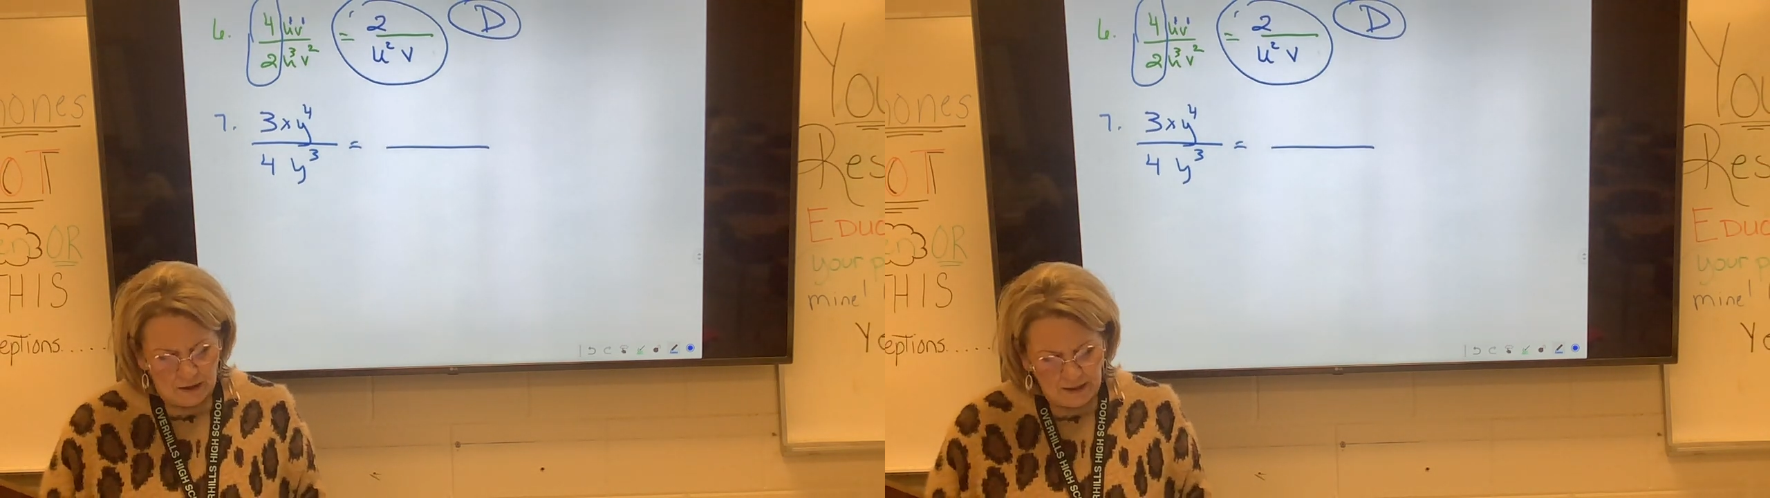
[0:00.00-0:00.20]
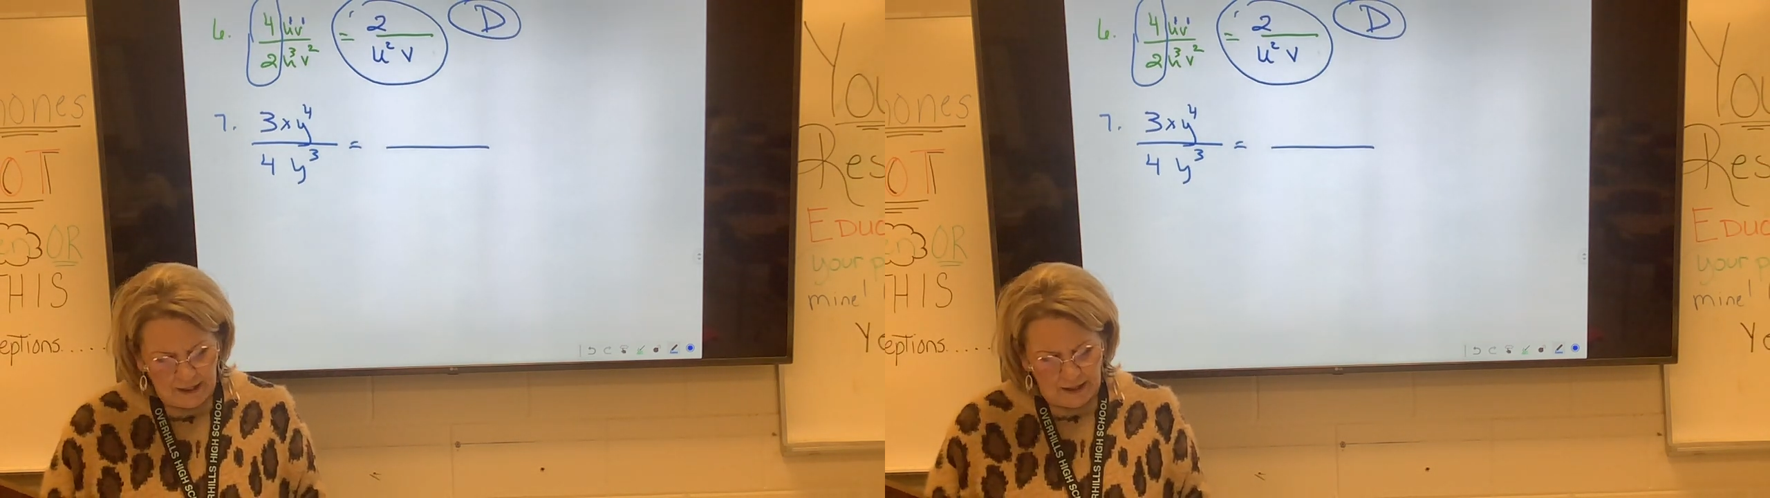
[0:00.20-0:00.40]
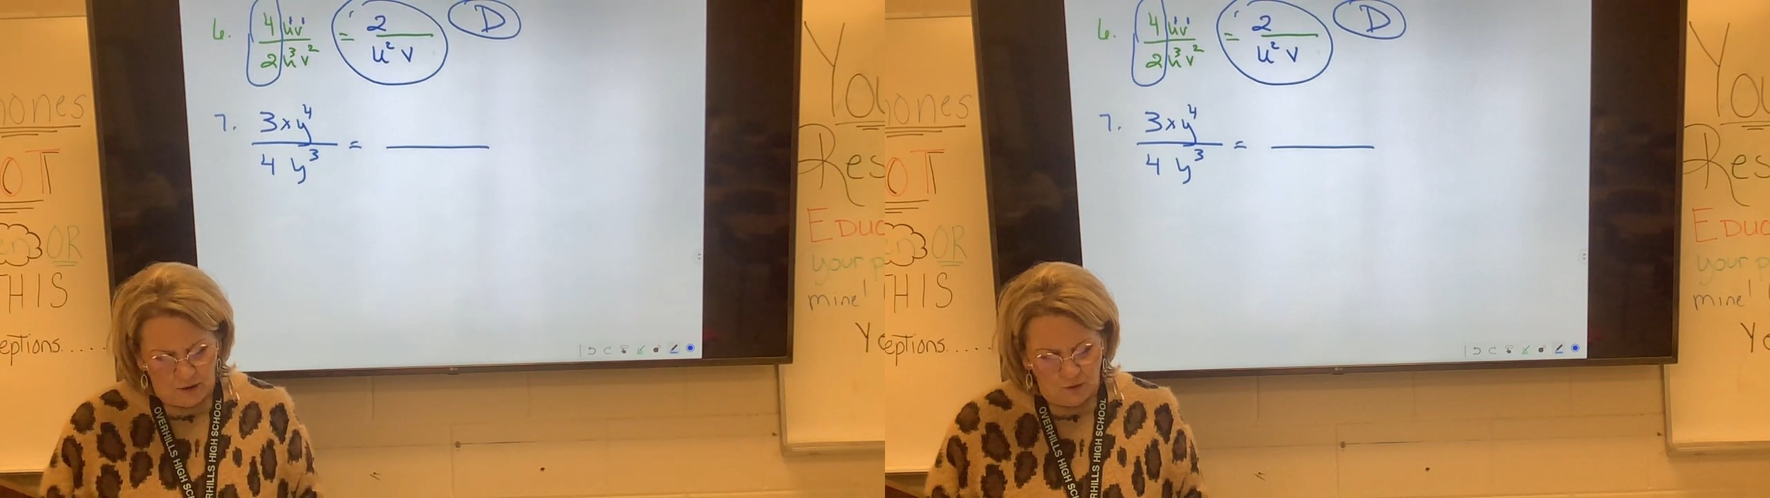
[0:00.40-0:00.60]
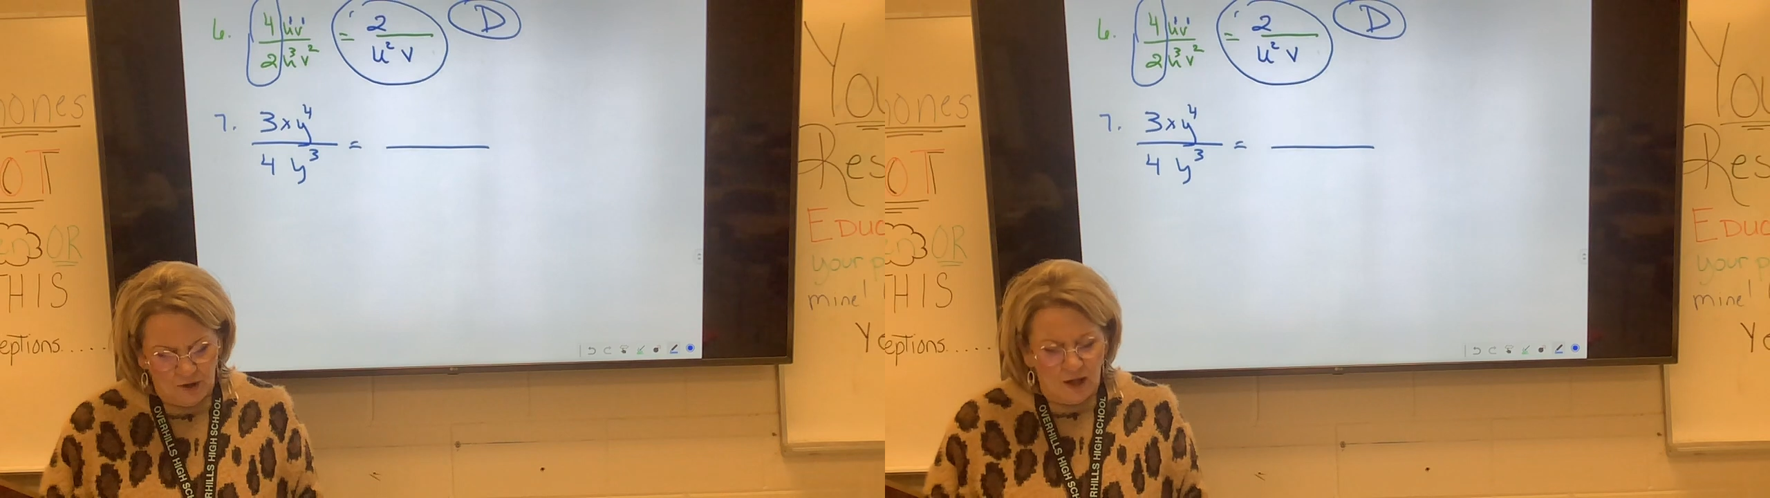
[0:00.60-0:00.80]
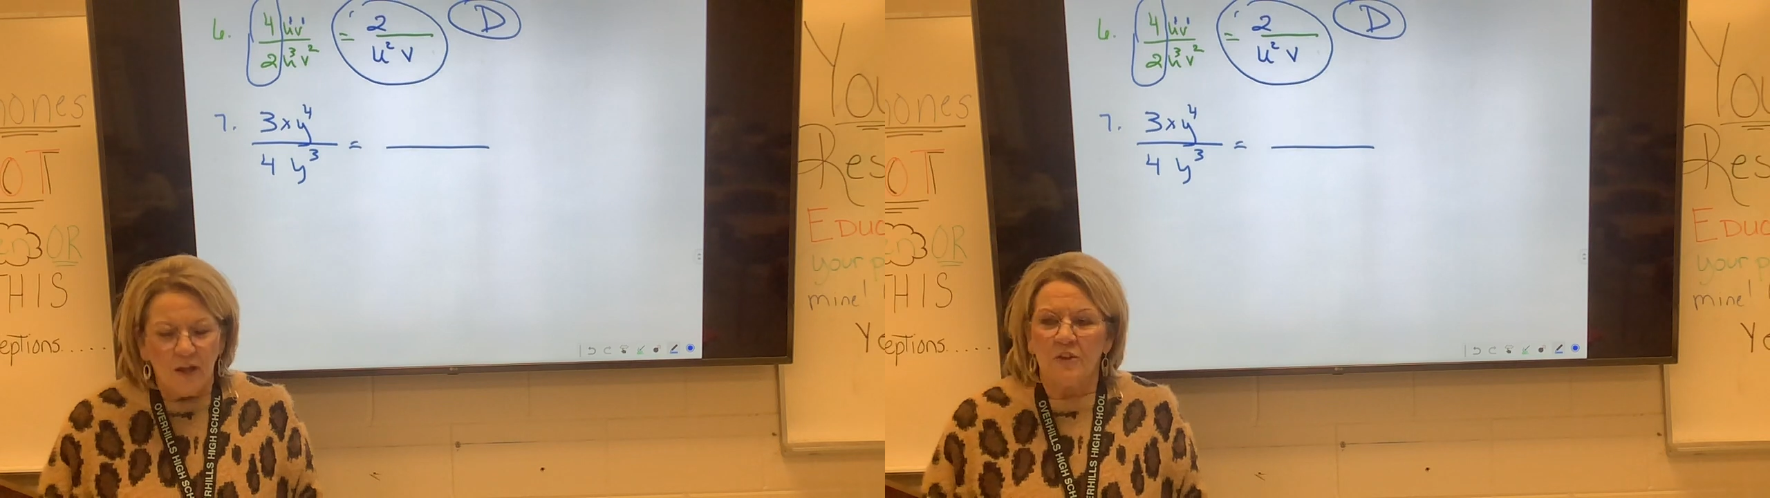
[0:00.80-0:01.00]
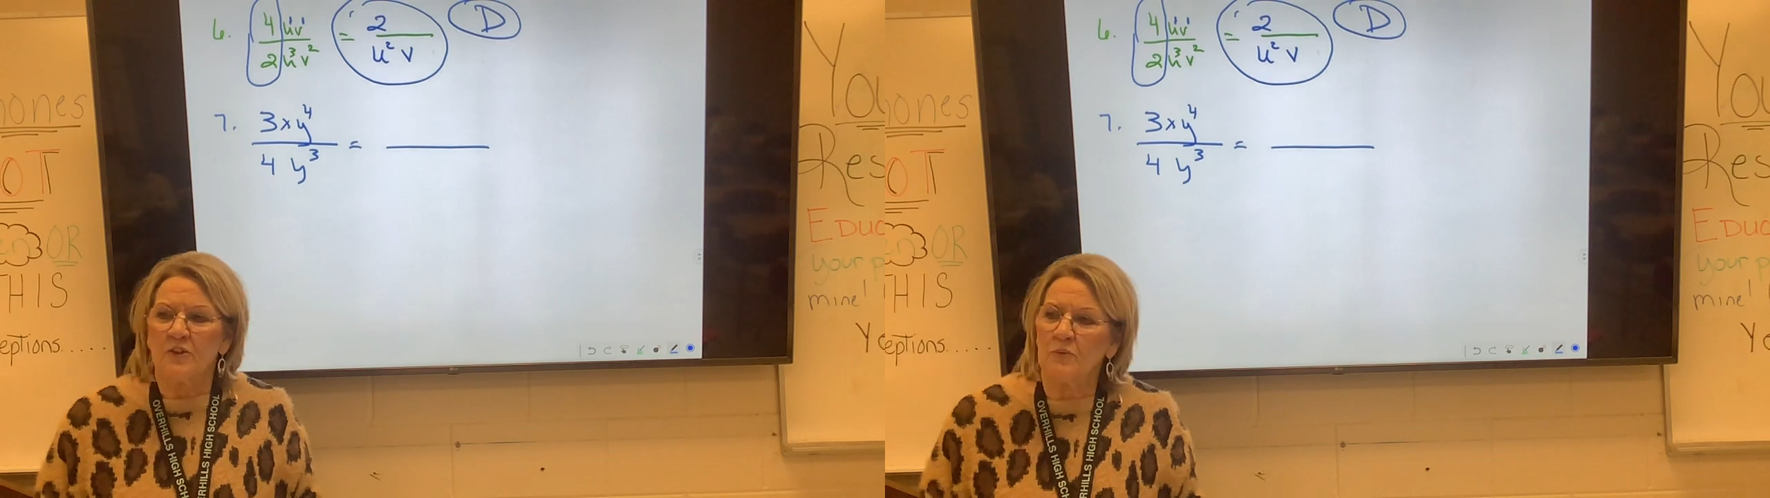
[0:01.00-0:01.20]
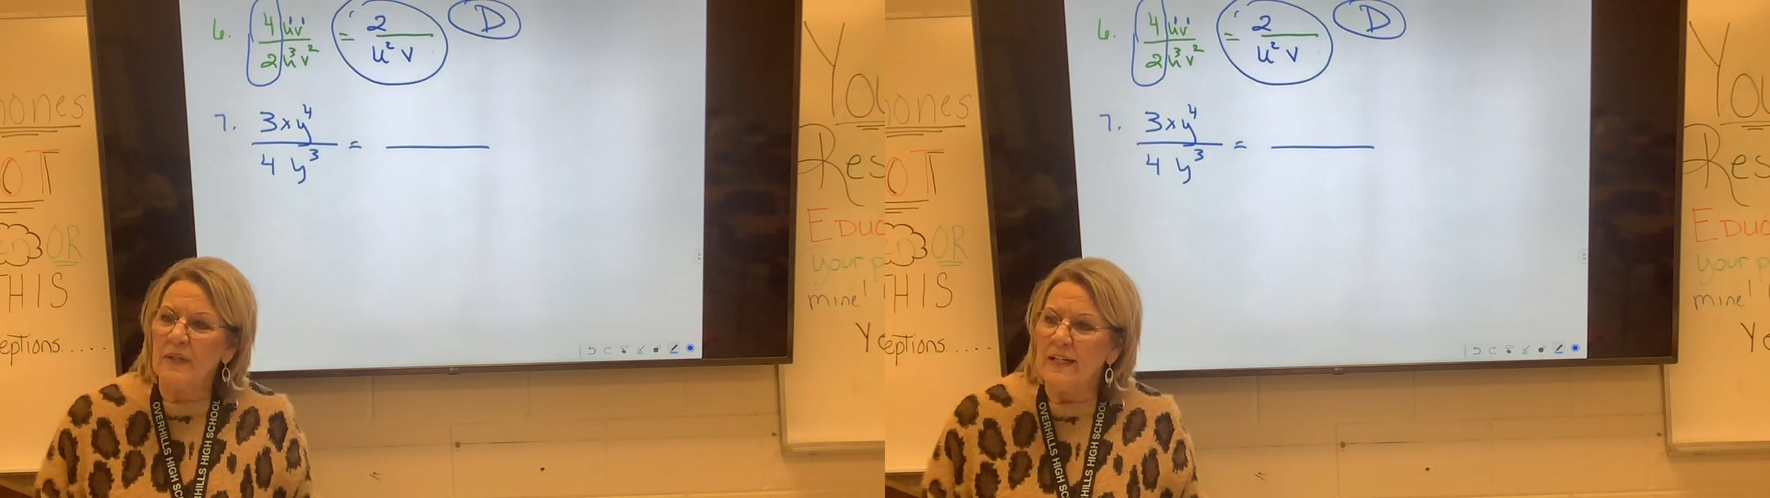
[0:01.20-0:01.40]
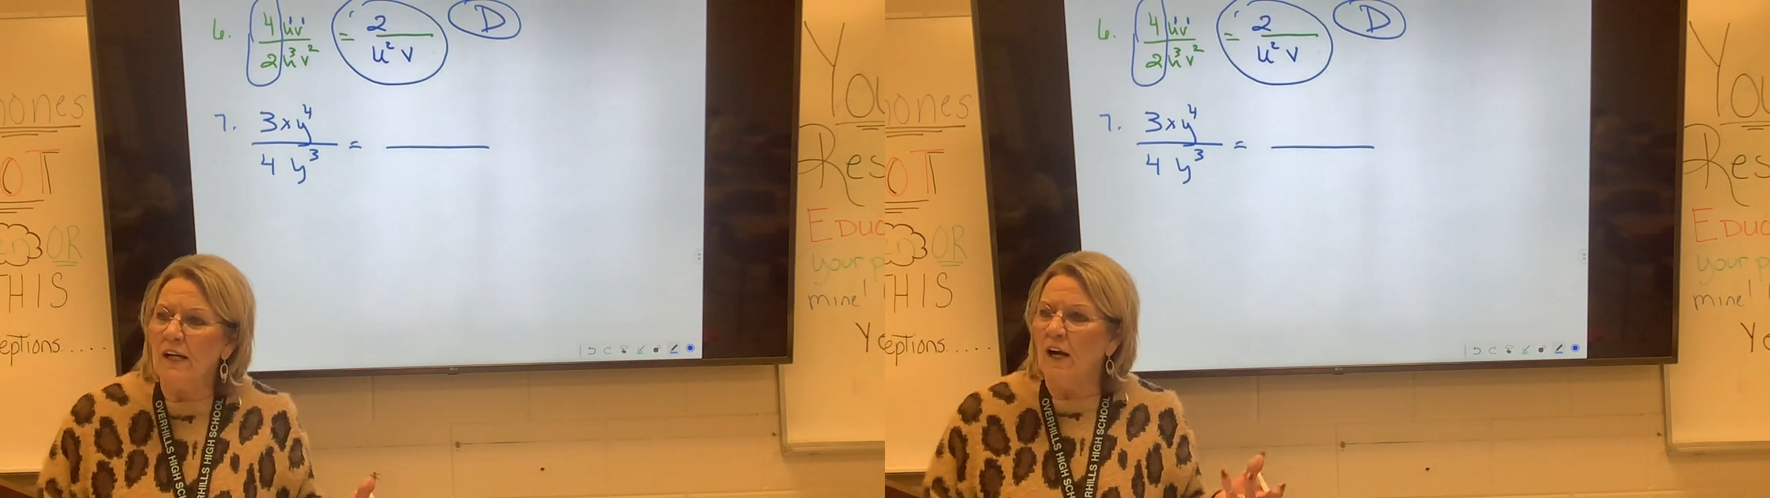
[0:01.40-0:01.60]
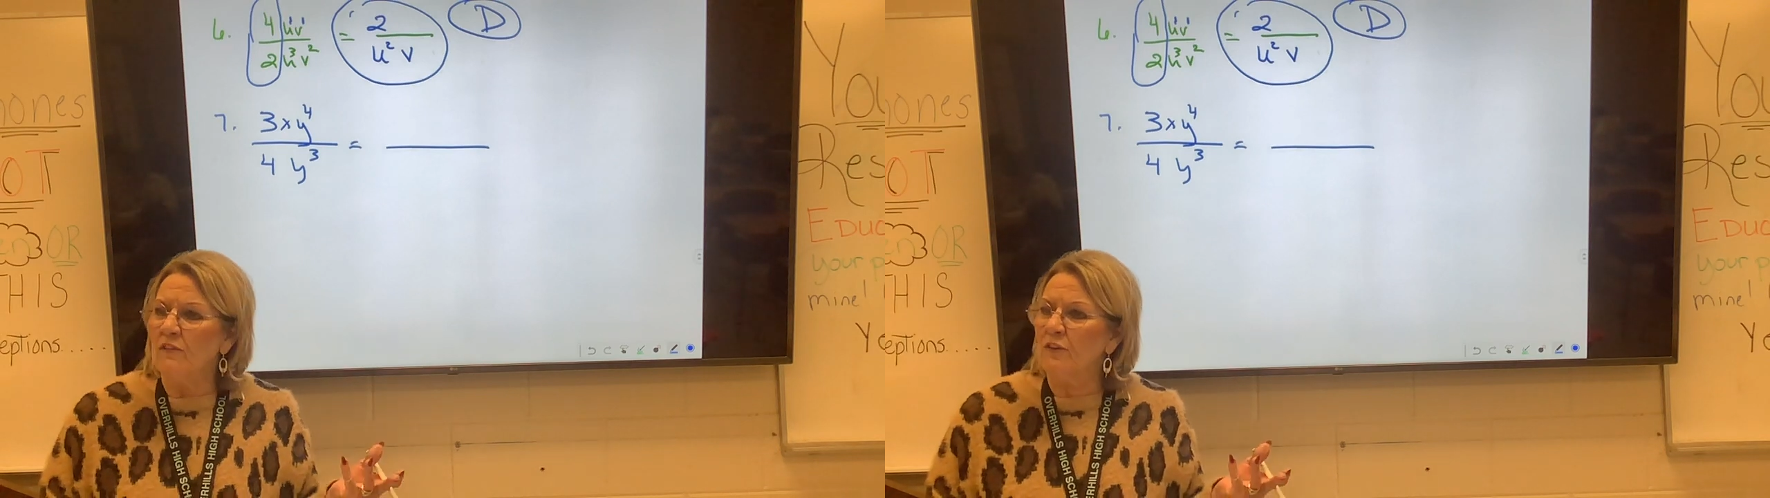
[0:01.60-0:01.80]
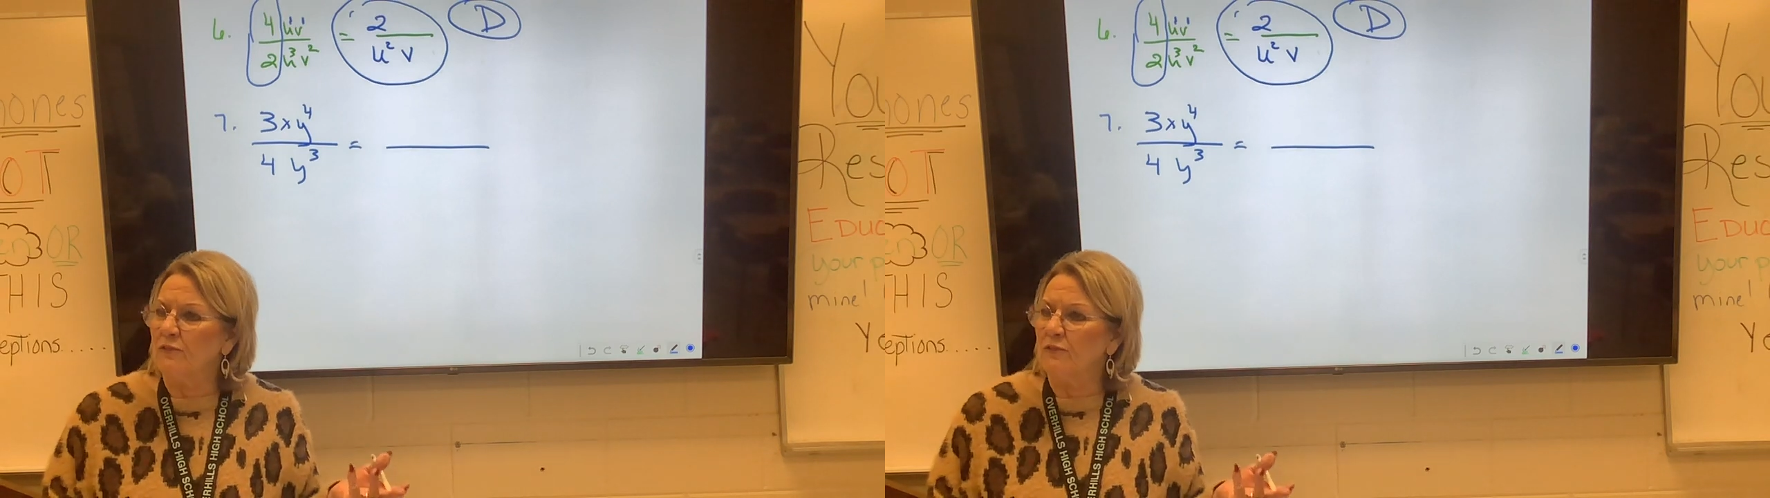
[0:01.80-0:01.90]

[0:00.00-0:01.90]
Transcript: Now, 3 over